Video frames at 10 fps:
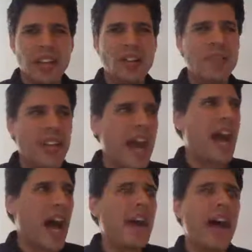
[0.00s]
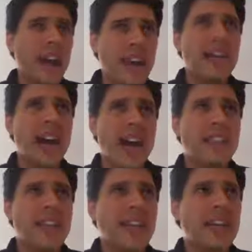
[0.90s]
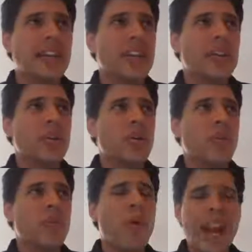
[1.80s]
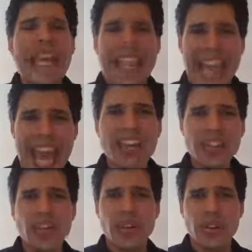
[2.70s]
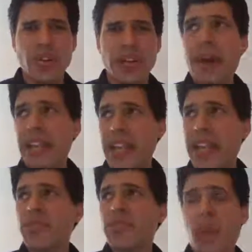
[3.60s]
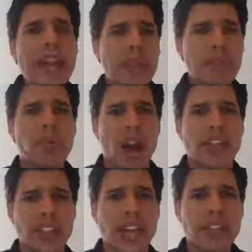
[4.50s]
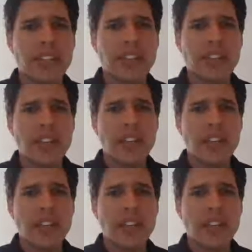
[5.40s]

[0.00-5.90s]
So yeah, I think what I can do in my next writing projects